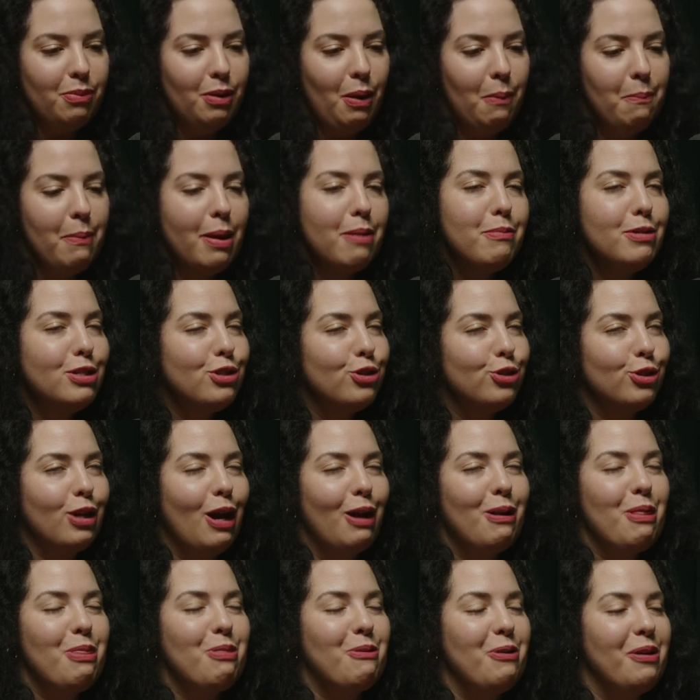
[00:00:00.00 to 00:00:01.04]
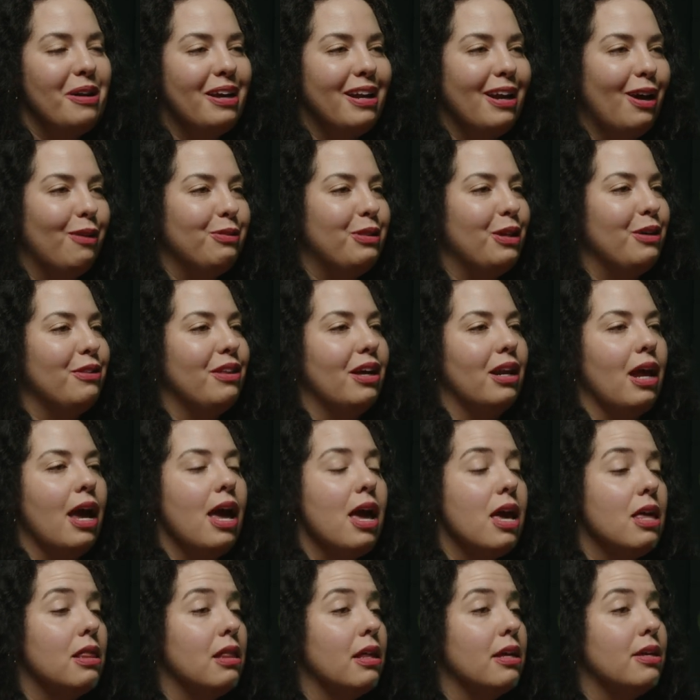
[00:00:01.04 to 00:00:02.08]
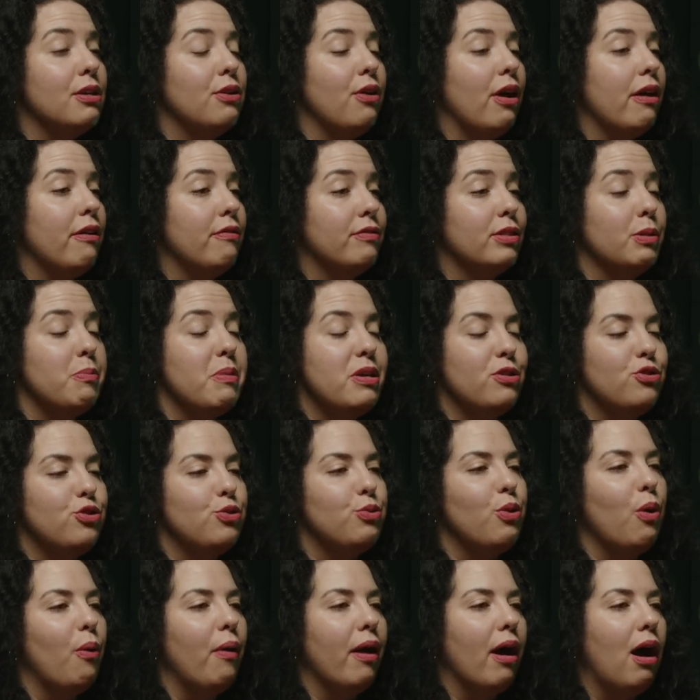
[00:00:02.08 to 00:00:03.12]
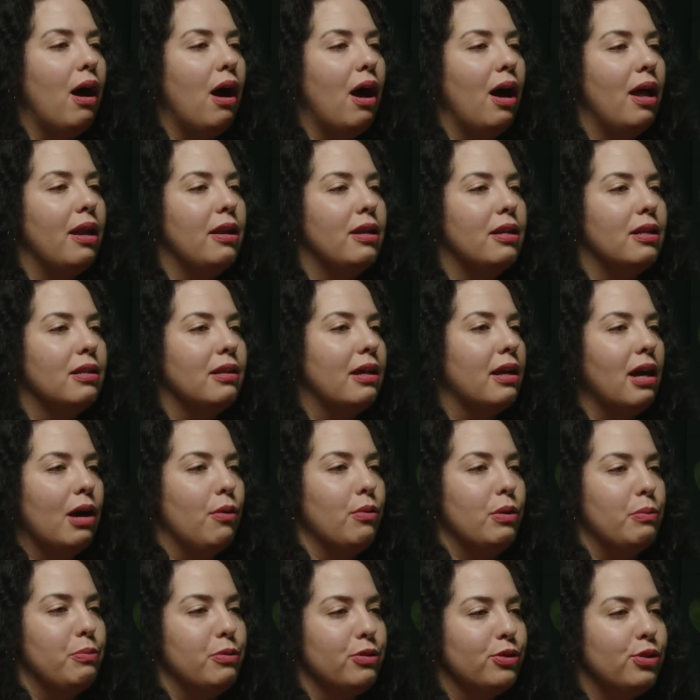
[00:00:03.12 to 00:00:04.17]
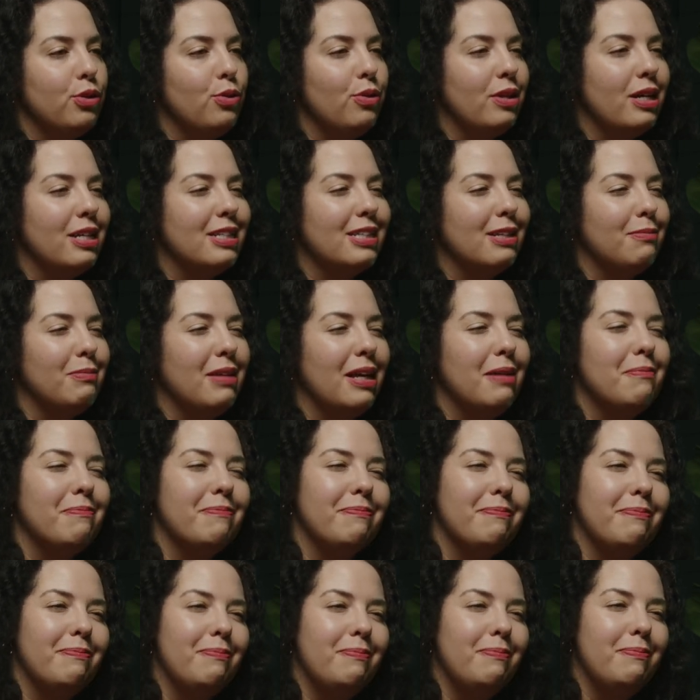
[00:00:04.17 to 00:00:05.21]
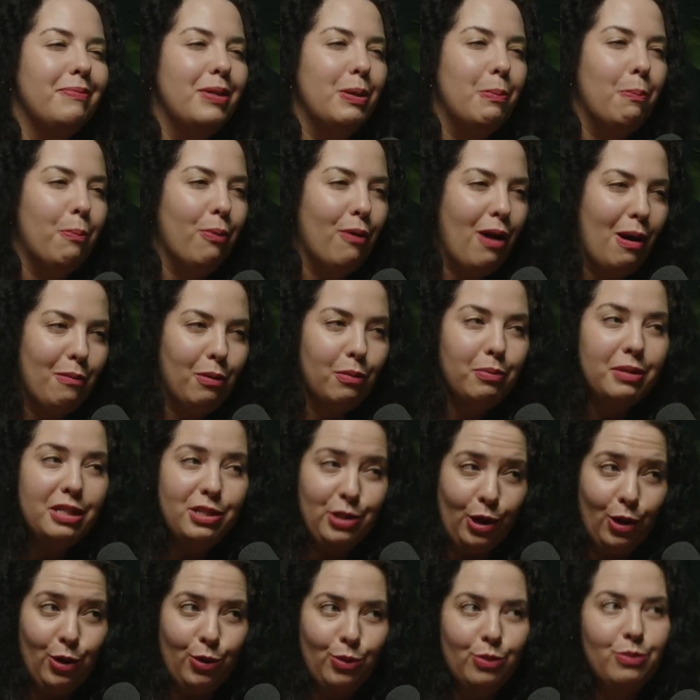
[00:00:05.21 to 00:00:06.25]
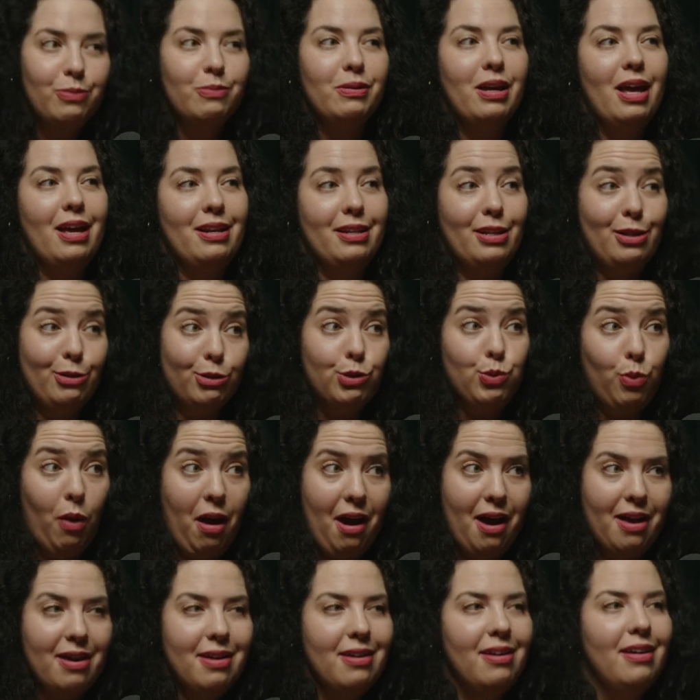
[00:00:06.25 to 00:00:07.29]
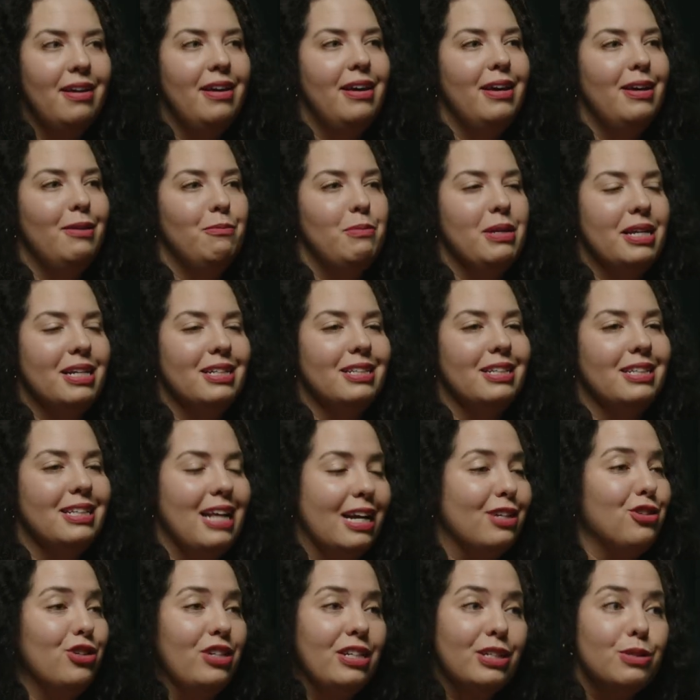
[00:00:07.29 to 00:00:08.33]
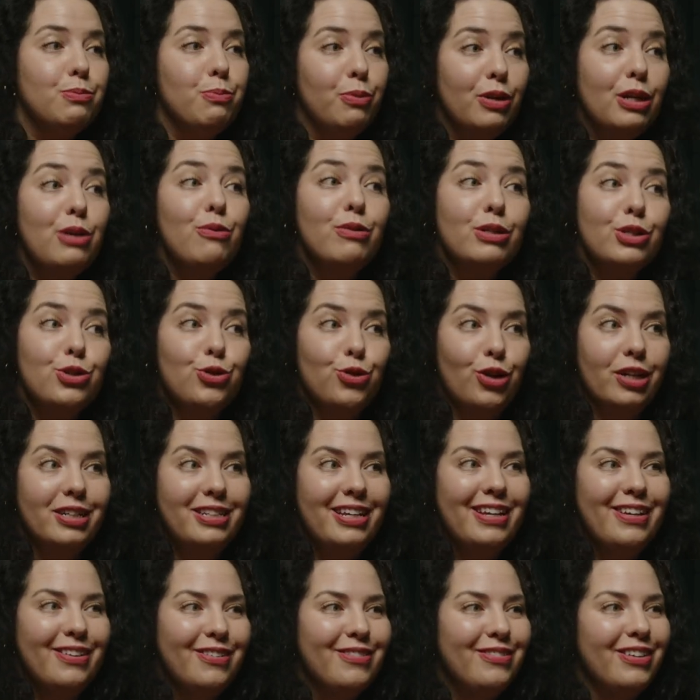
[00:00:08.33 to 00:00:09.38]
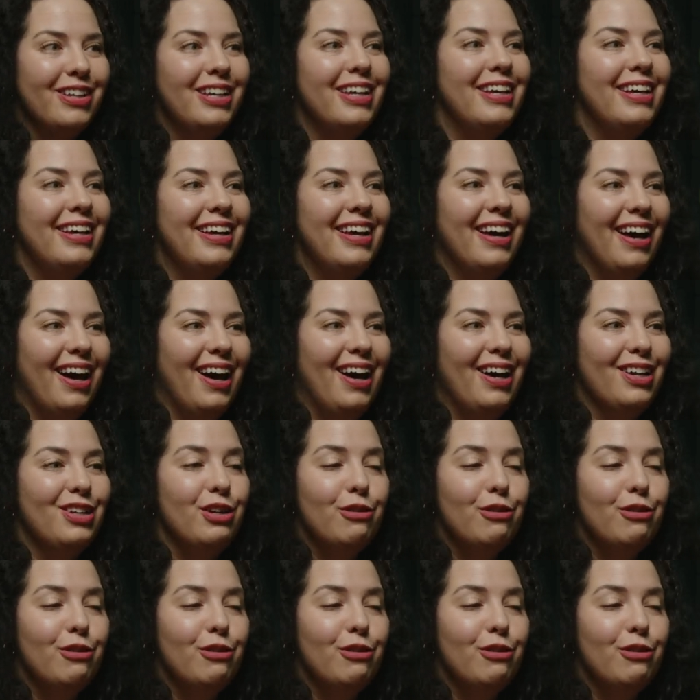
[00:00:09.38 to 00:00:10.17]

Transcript: maybe just kind of throwing it out there that, hey, like, I have some issue going on, like, I want to pursue this, I'm like, you probably don't, and here's why. Because this actually is pretty restrictive on your